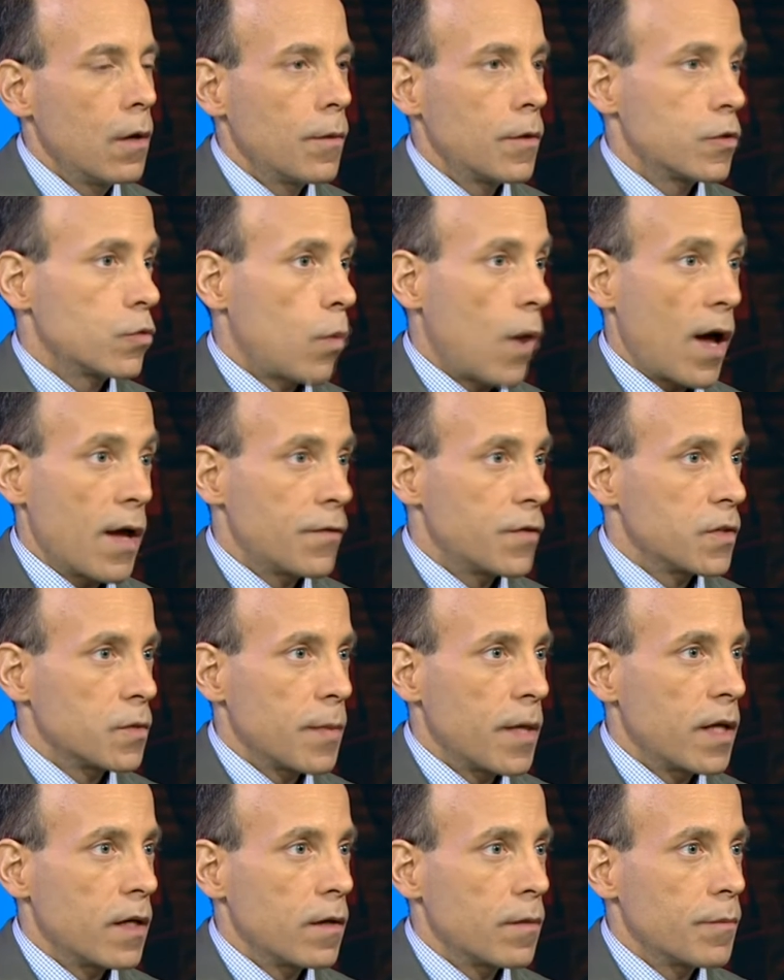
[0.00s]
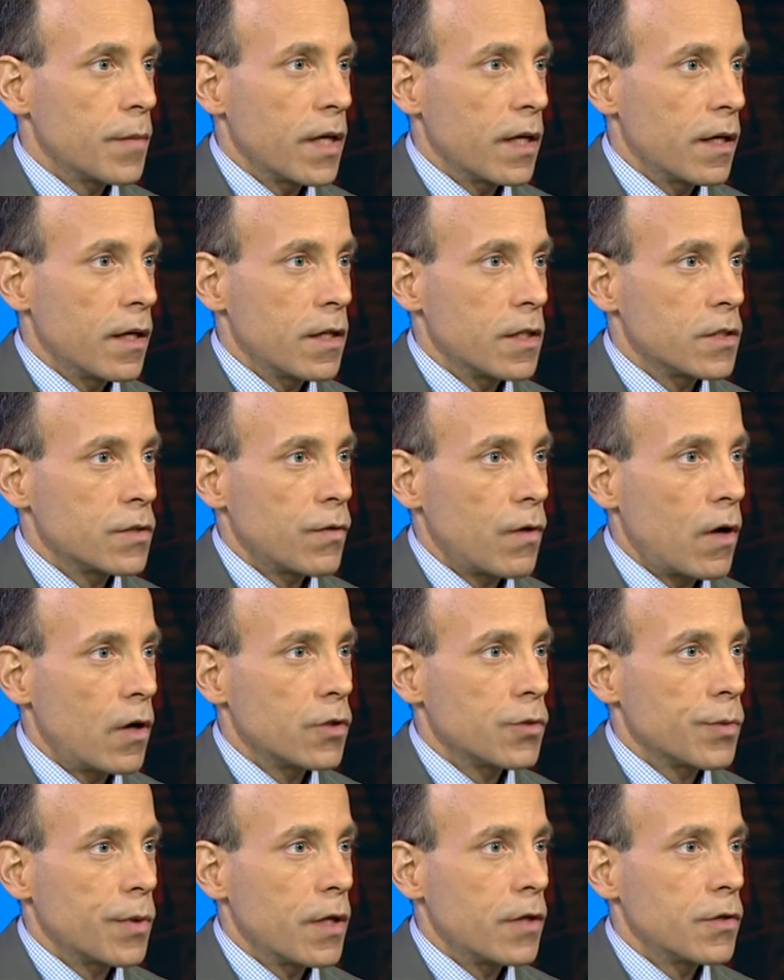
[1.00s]
His wife has made a big hit, as far
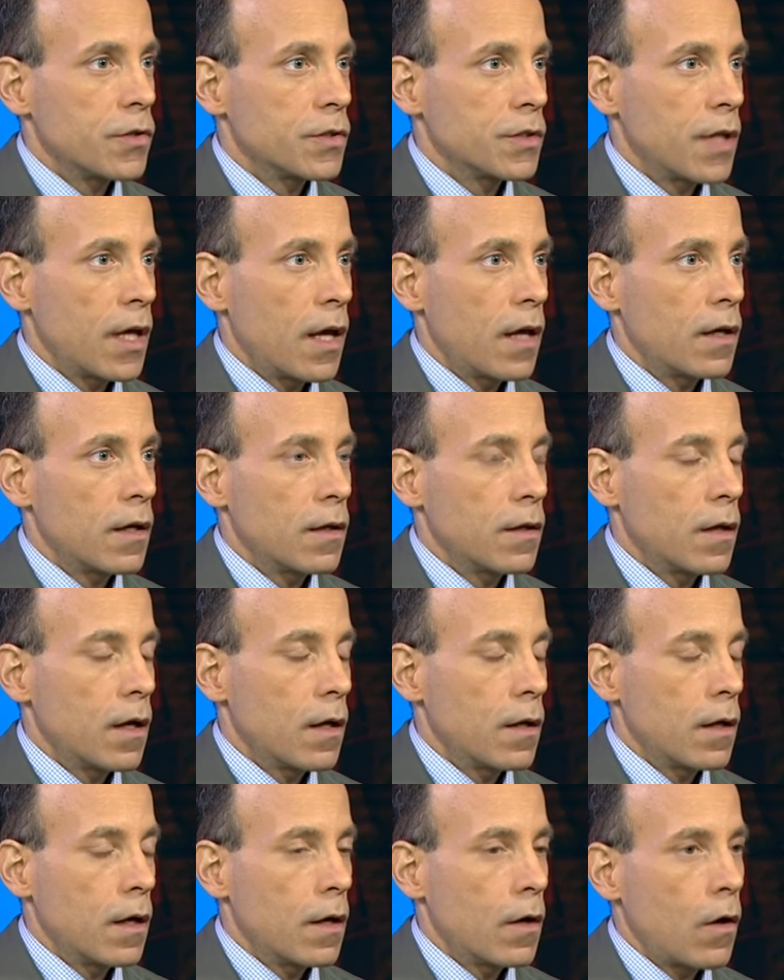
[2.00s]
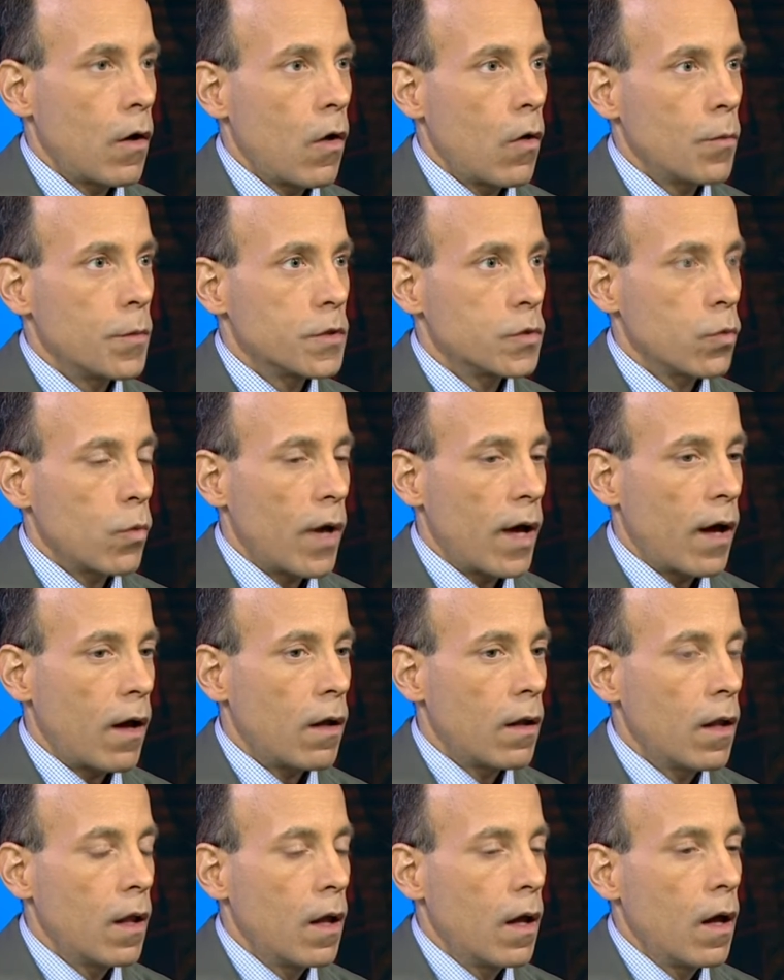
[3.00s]
as we understand, at home as well.